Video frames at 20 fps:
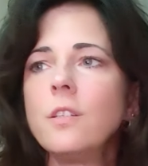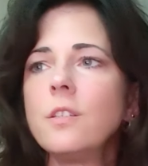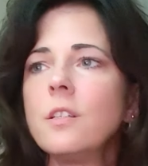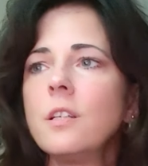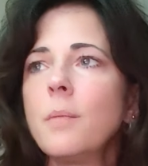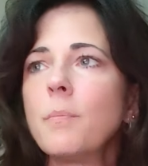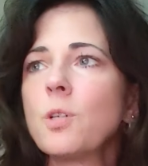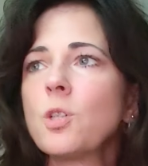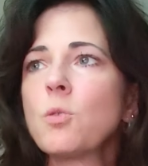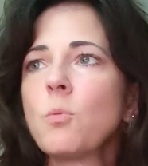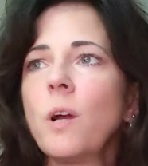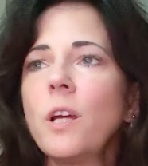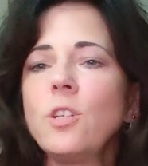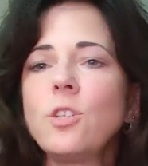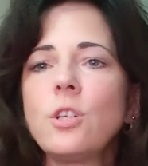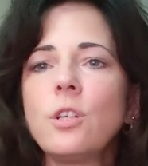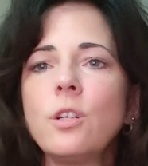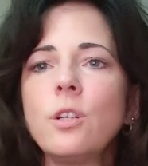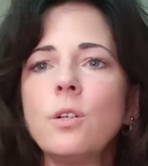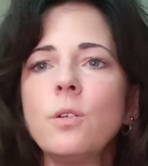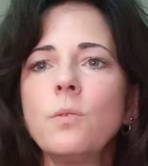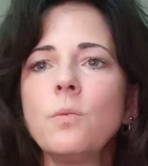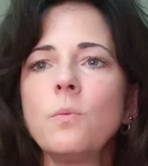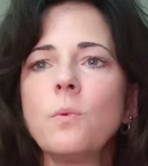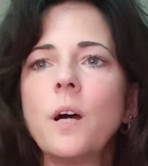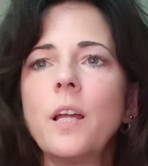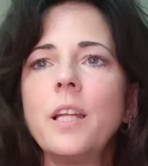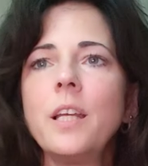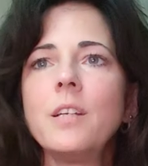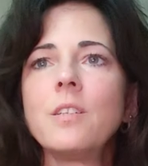Number 22,
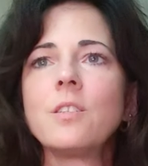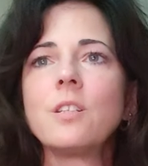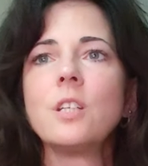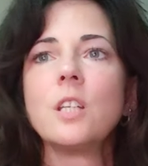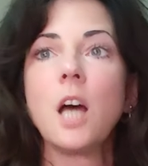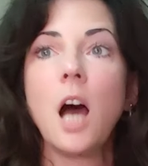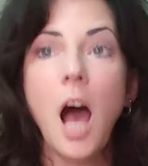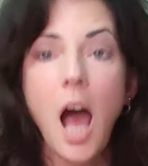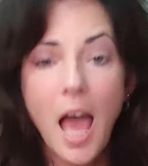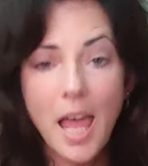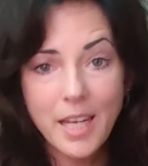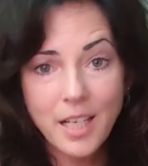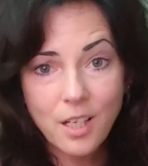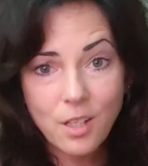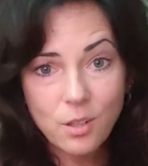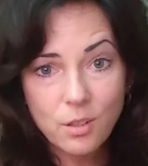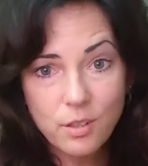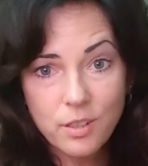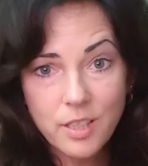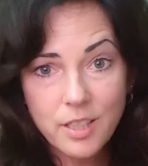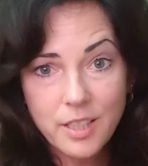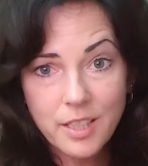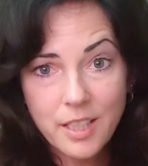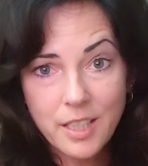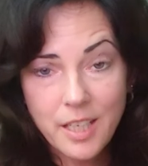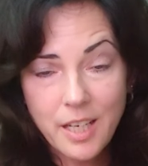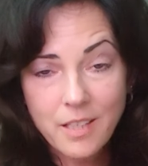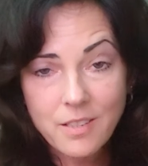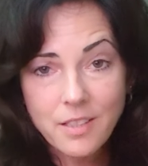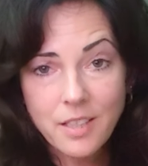what is not included in
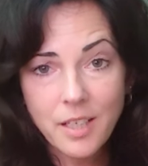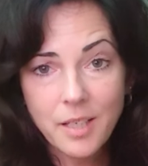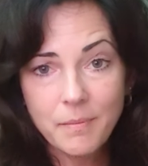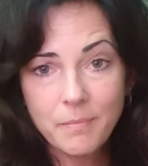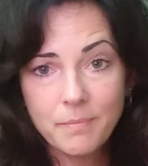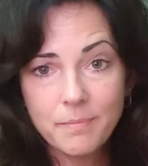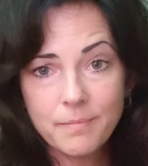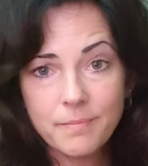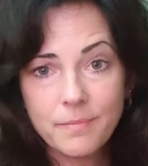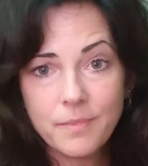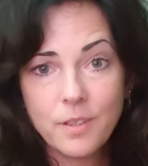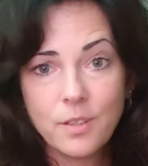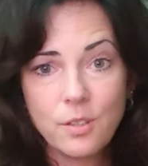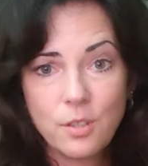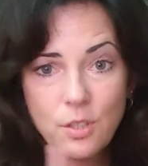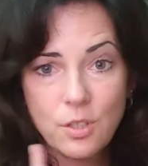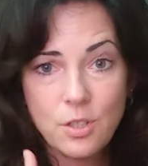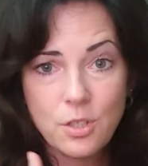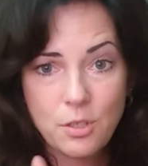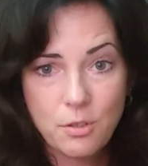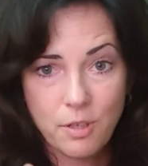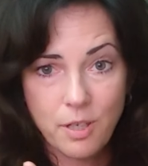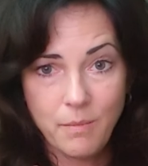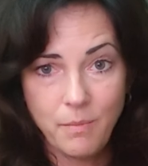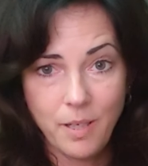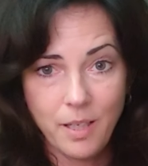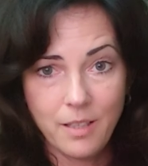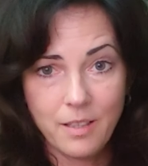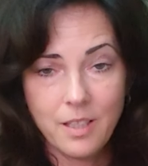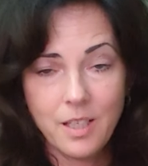the DSM?
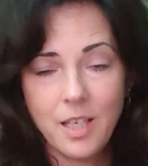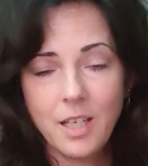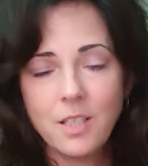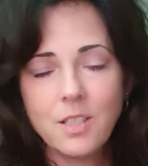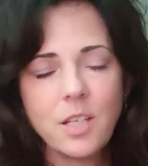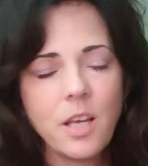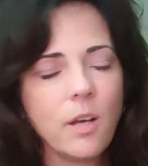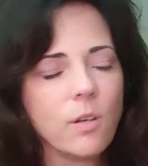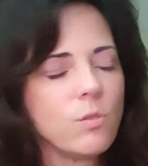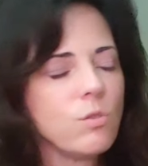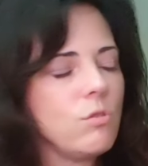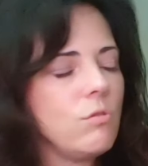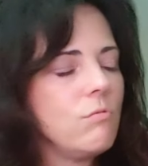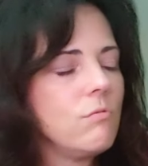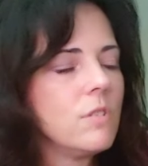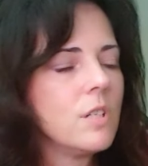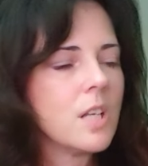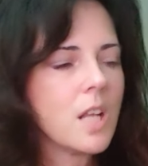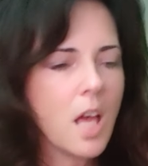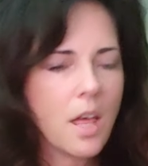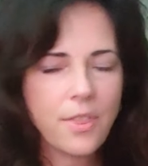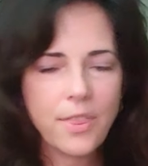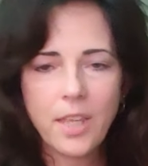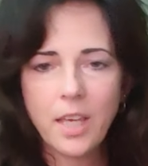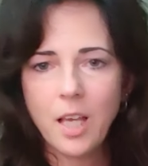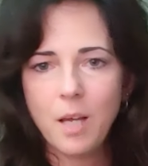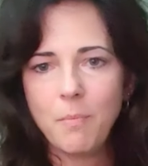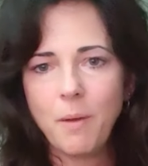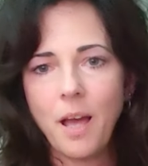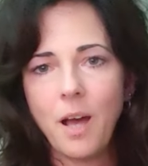Treatment. It tells you
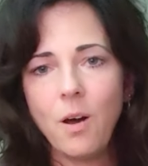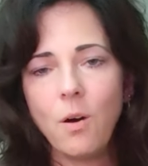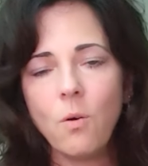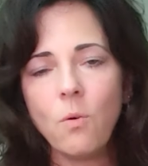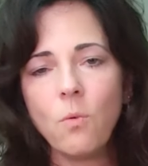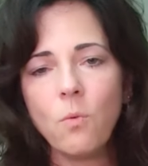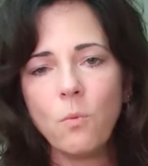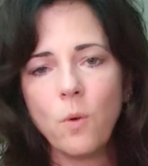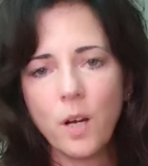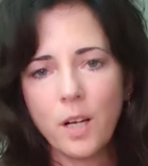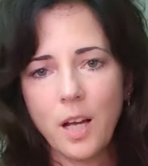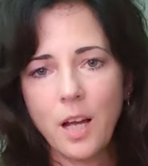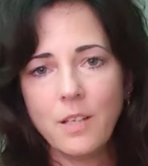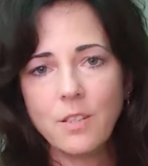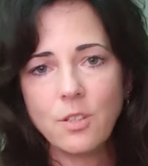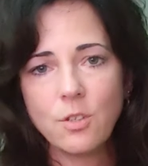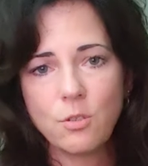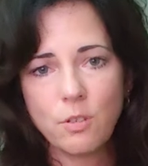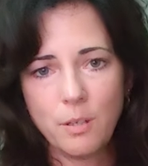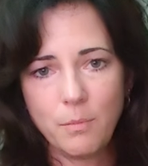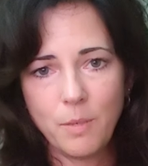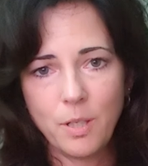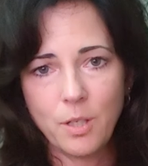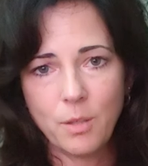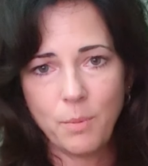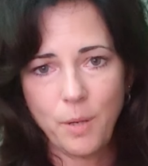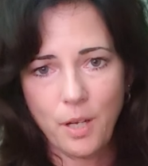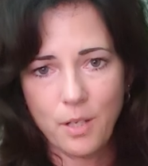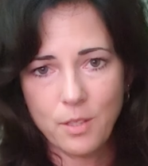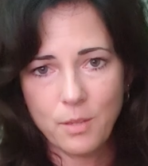nothing about what kinds of treatment
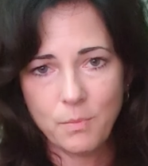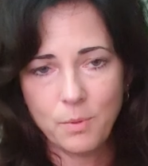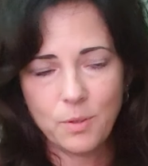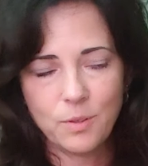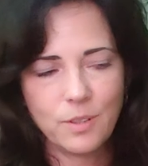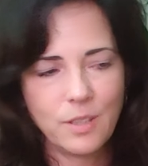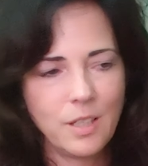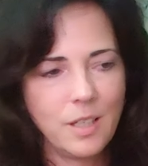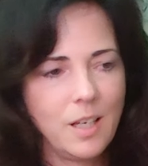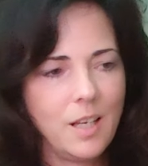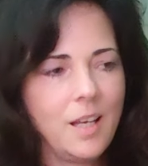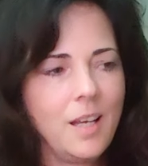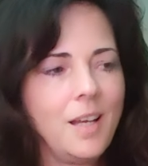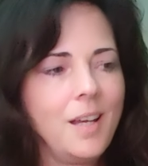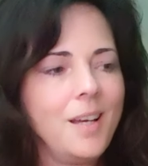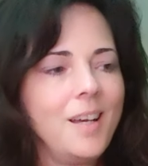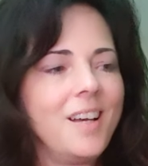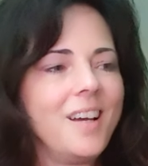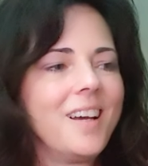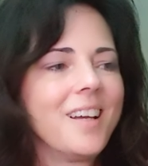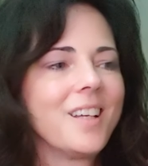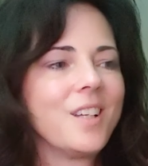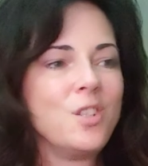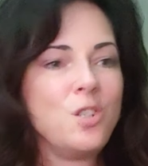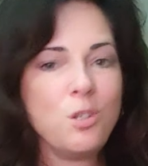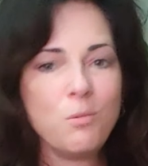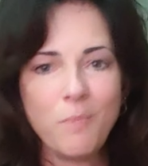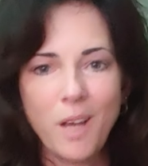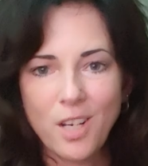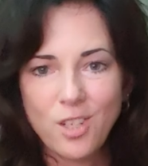are possible. Could
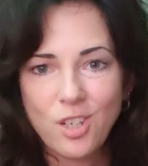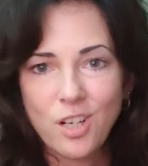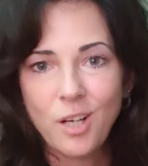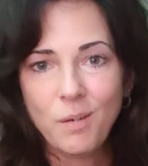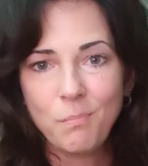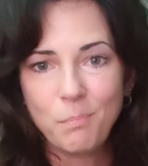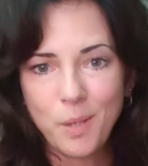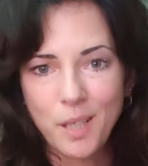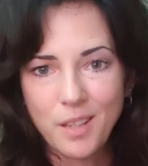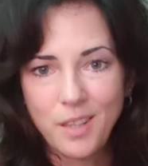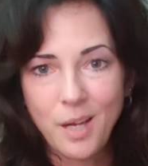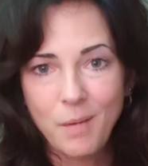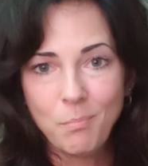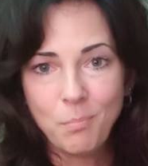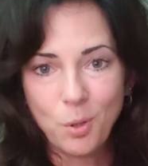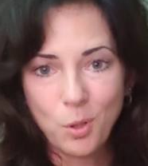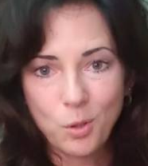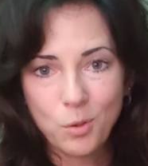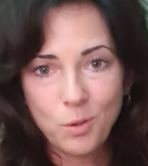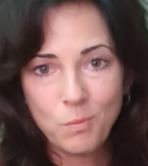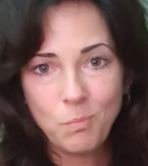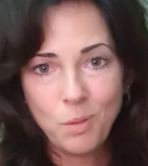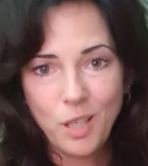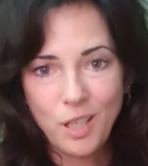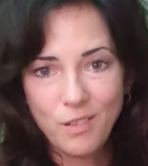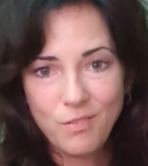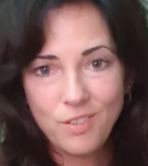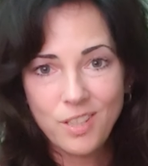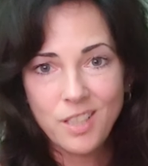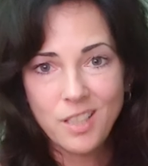you imagine how big that book would
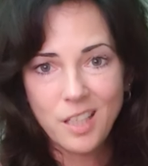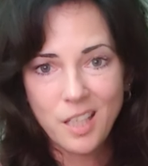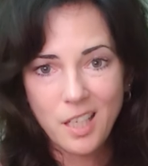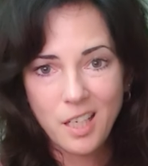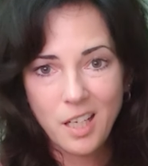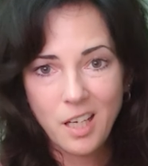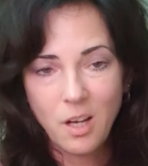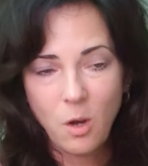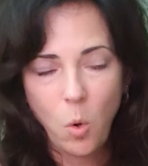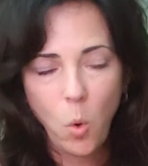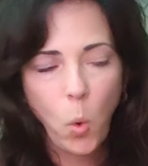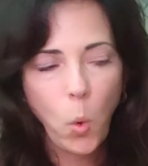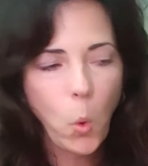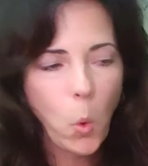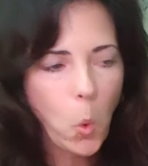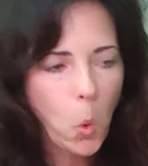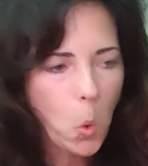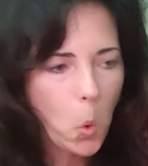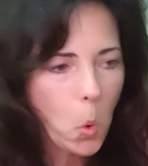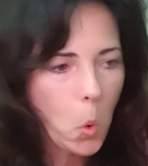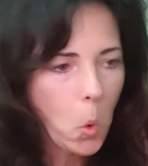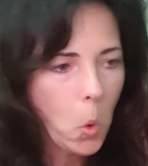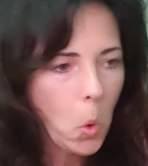be if it did? Whew.